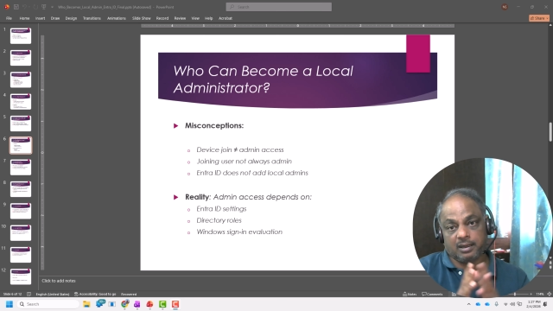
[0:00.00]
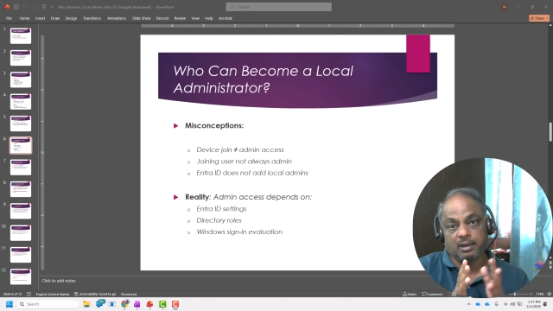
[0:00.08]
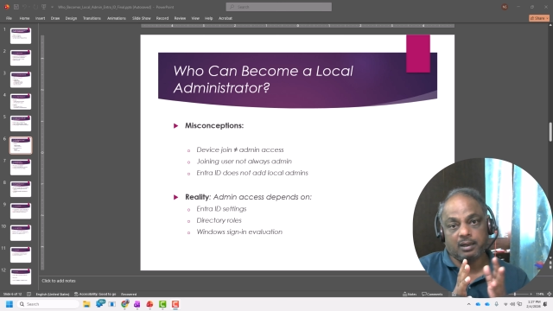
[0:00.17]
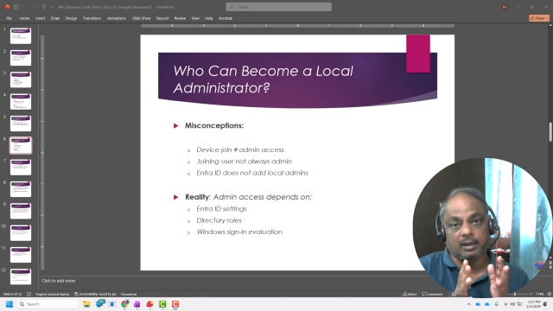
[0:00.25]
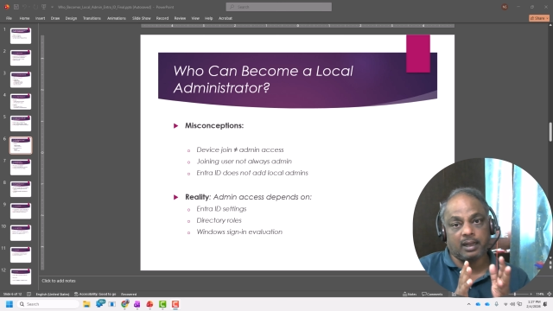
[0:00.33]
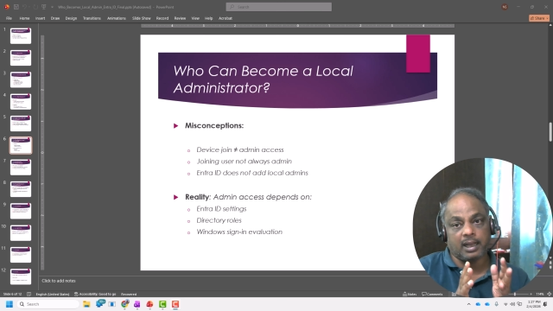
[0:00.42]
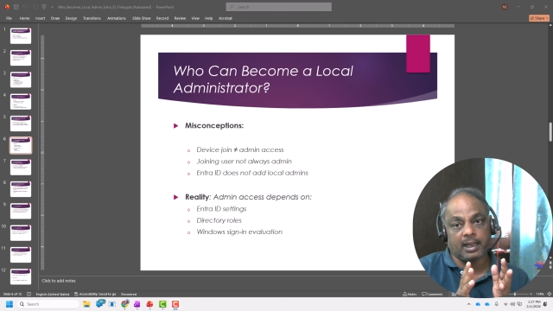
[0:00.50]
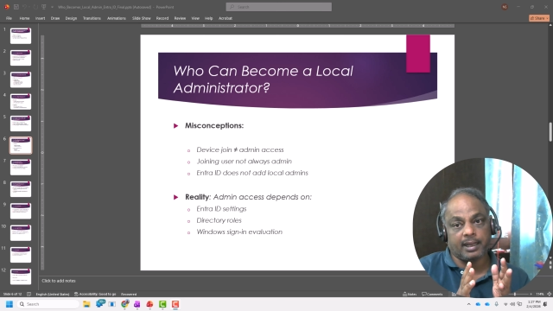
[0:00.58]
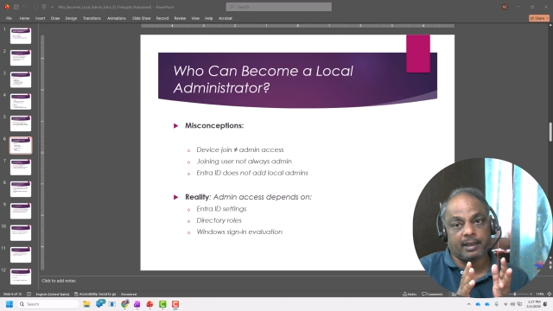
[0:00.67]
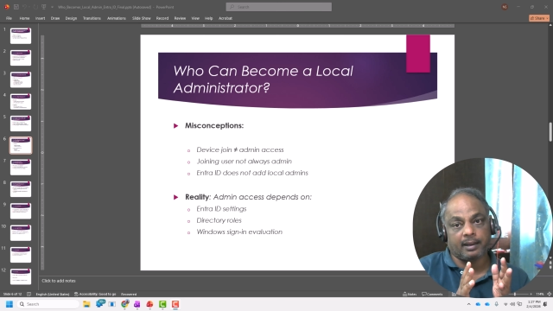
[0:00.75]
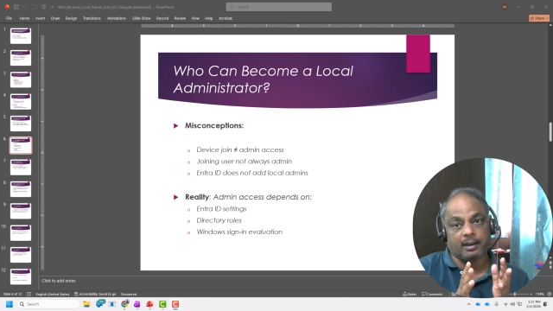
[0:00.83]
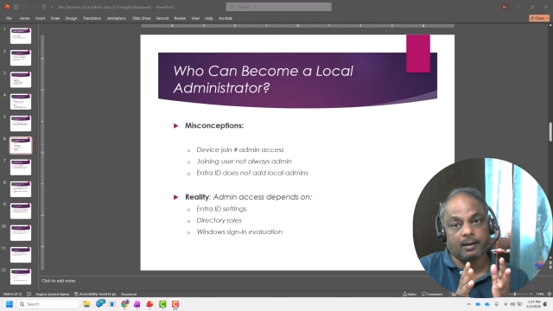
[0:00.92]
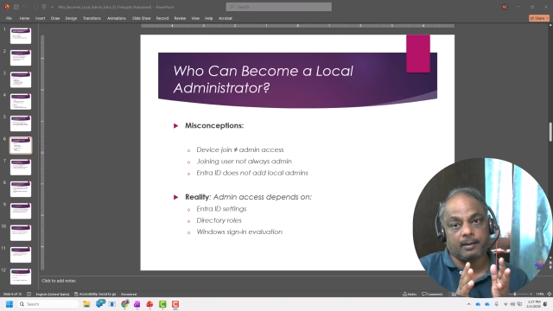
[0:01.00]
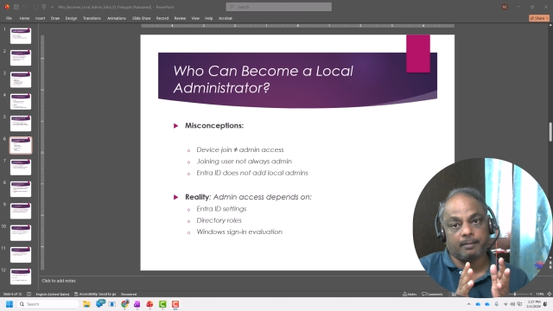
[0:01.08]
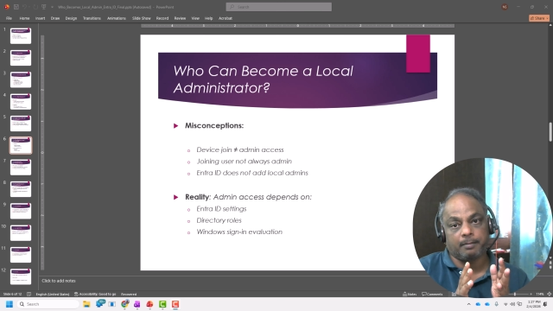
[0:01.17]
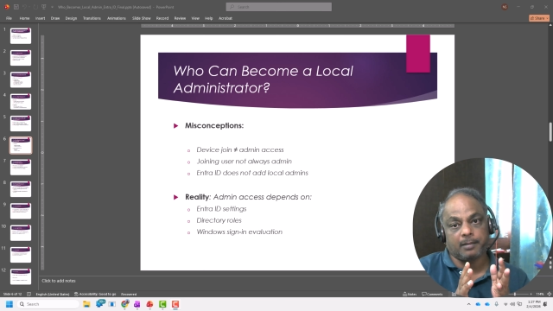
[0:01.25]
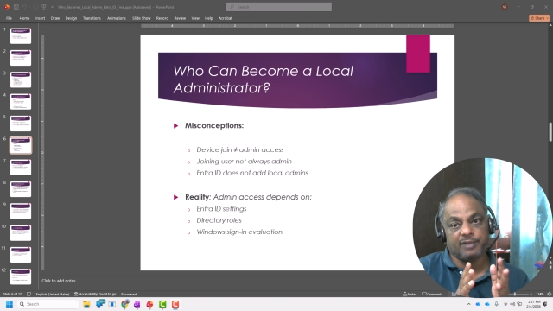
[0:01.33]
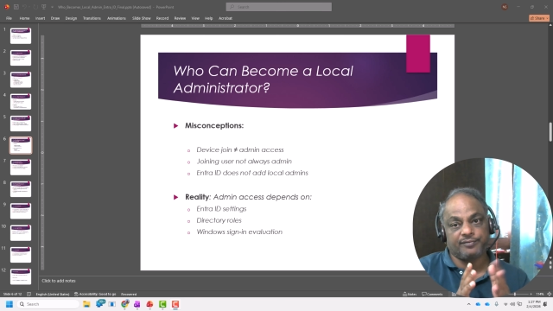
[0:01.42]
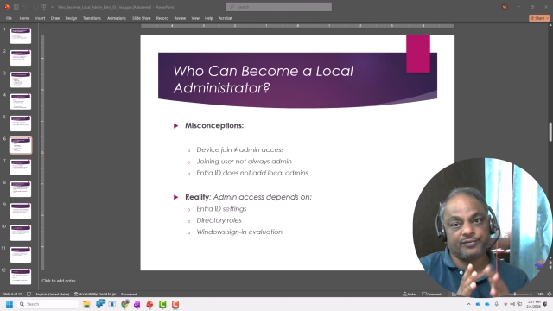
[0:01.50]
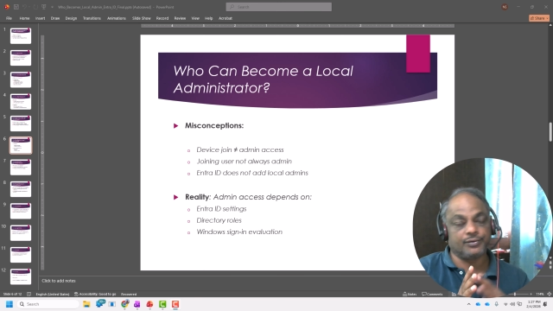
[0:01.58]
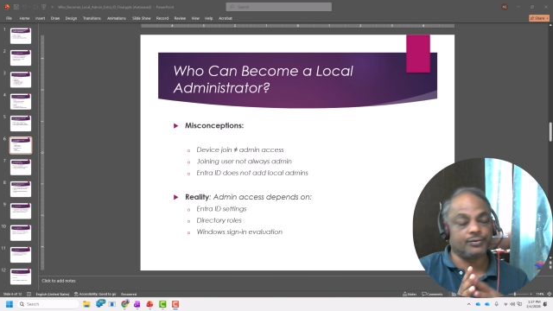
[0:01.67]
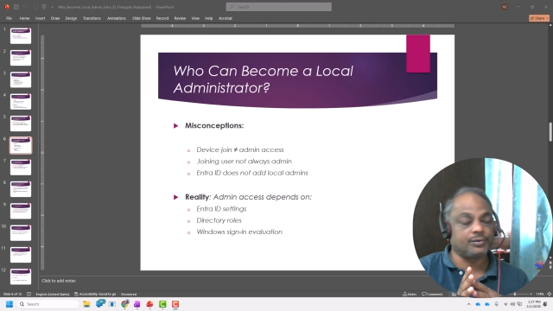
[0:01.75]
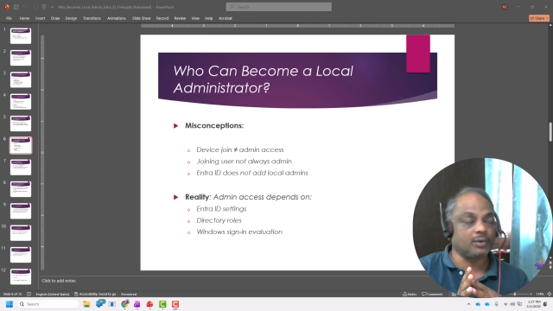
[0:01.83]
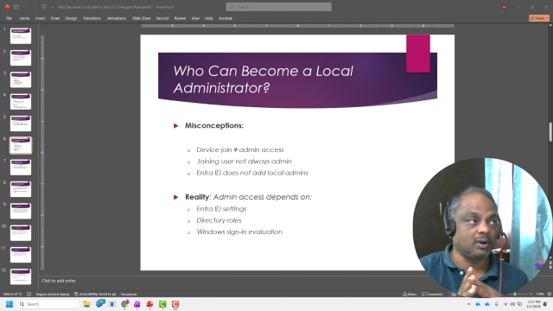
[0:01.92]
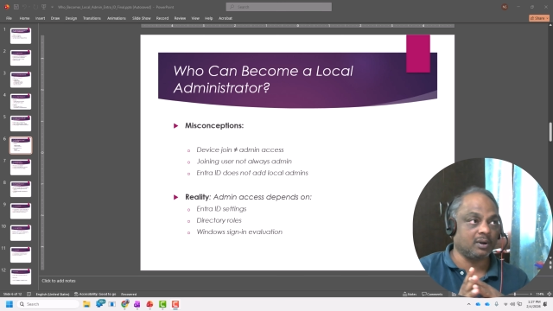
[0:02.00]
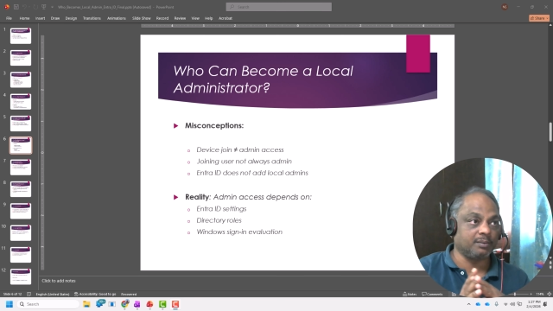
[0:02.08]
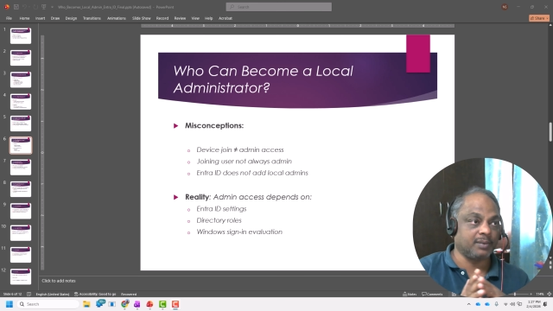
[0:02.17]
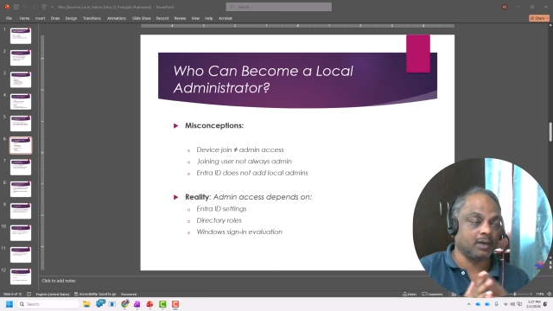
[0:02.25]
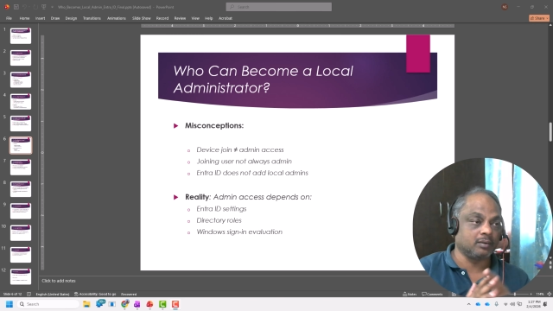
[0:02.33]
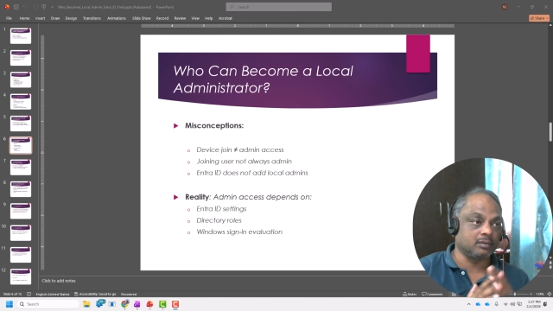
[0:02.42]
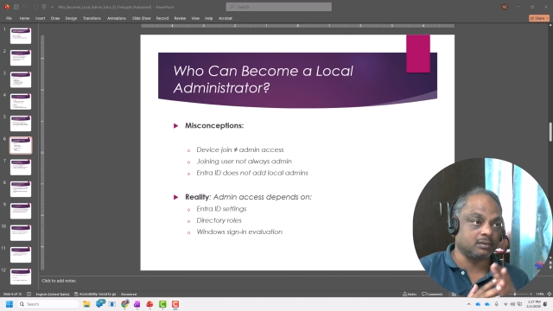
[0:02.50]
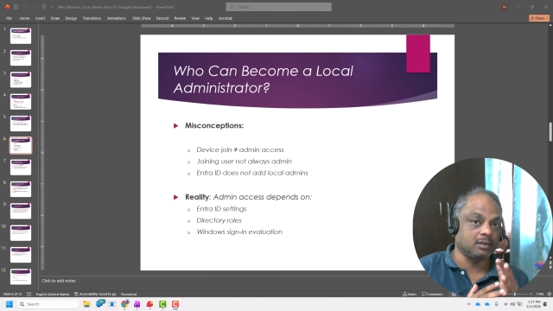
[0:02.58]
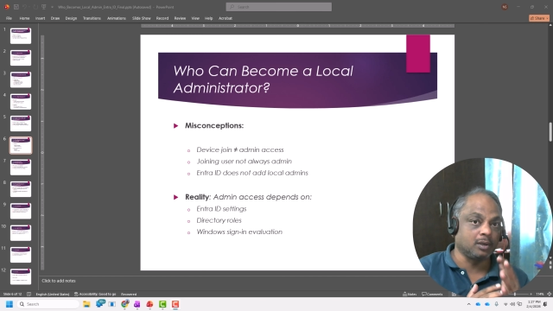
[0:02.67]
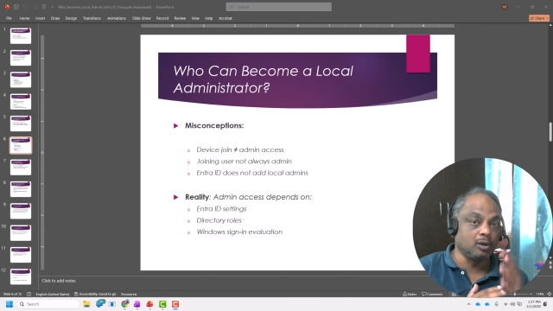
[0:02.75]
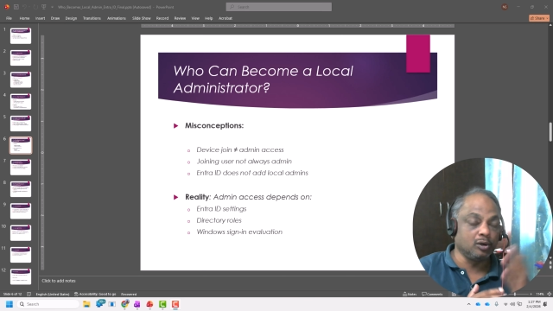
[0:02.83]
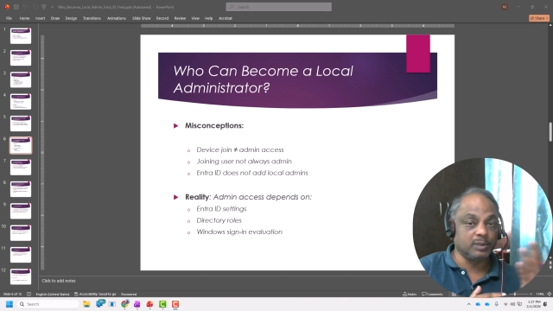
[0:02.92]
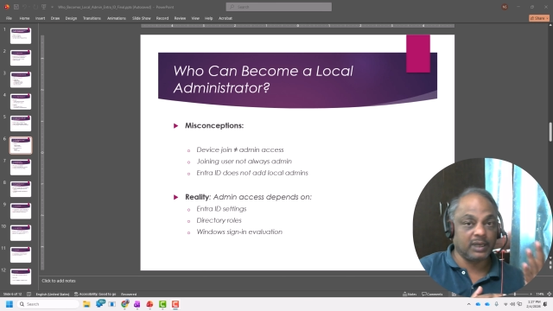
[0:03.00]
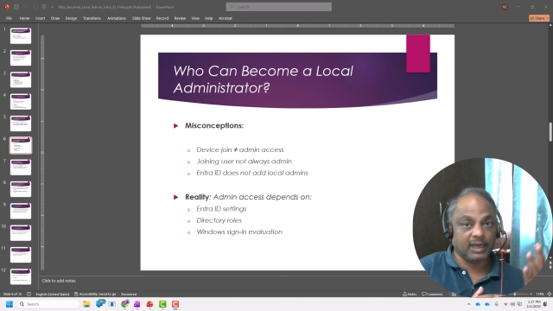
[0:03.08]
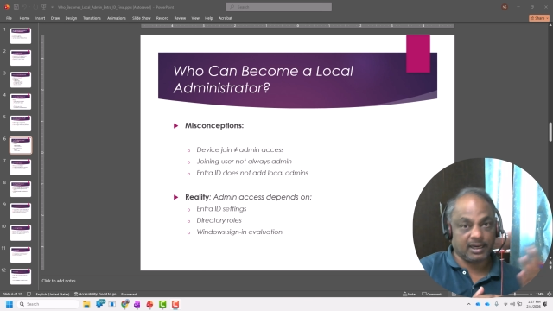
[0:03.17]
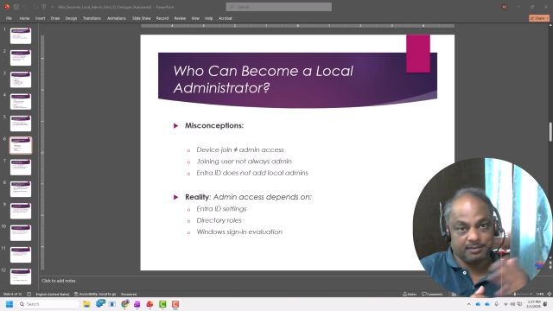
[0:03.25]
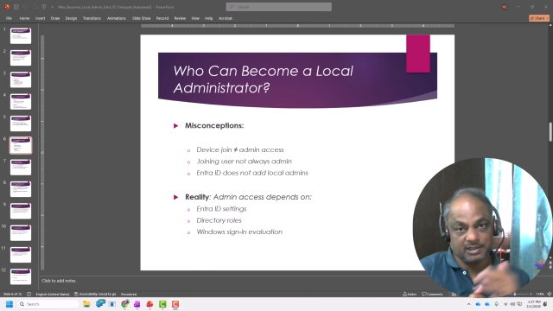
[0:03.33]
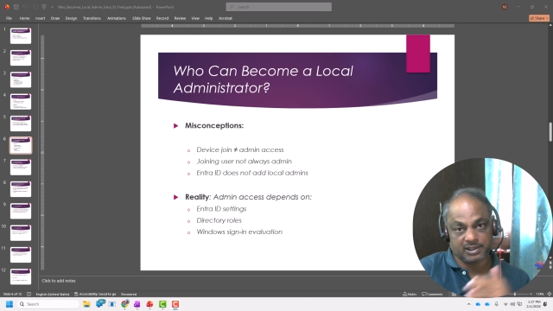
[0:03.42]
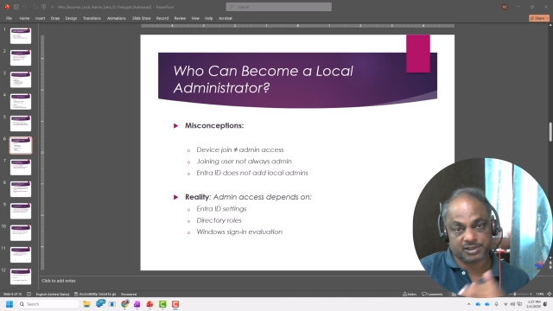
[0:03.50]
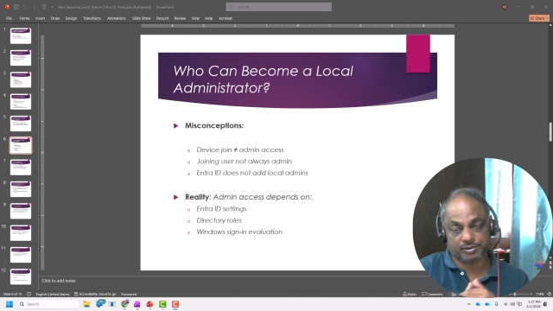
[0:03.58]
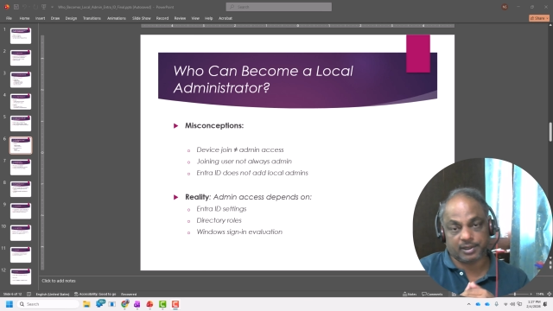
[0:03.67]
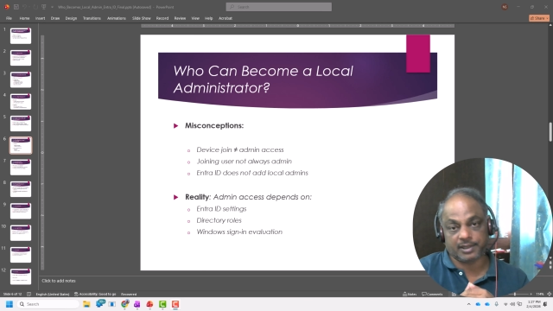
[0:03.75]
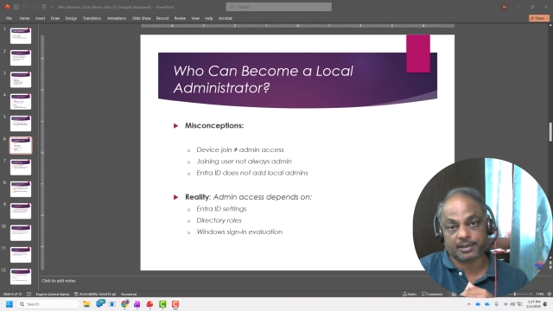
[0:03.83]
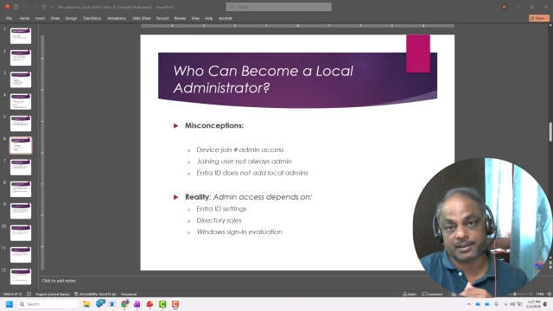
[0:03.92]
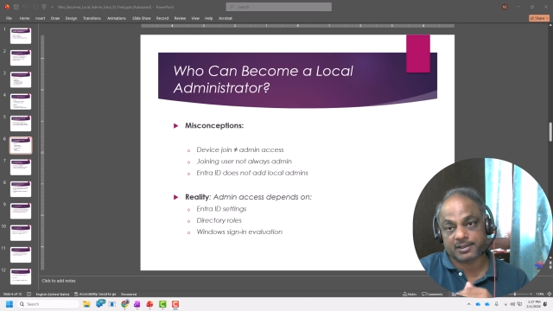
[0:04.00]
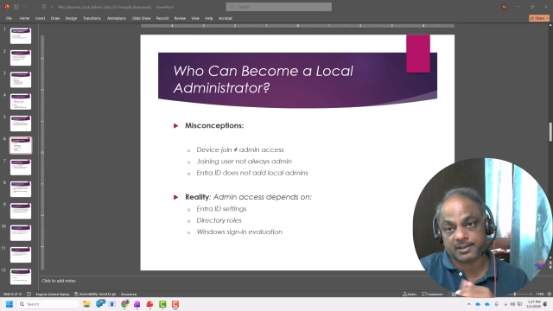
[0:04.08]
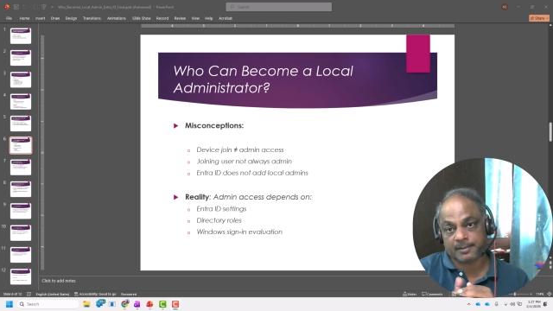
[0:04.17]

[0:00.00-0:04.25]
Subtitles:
Like if you talk about global administrators